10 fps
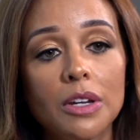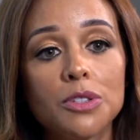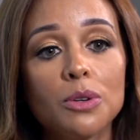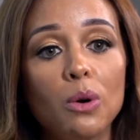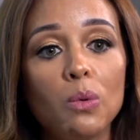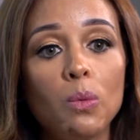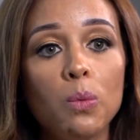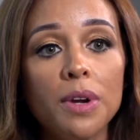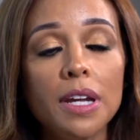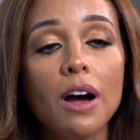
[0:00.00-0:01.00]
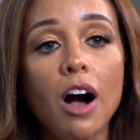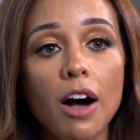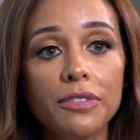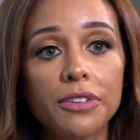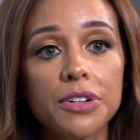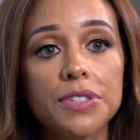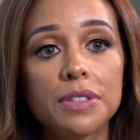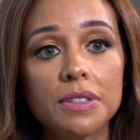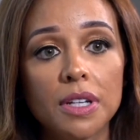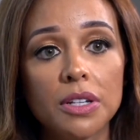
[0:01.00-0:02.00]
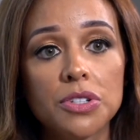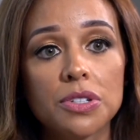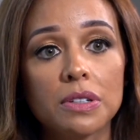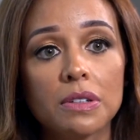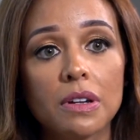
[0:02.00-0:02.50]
So we offer sedation.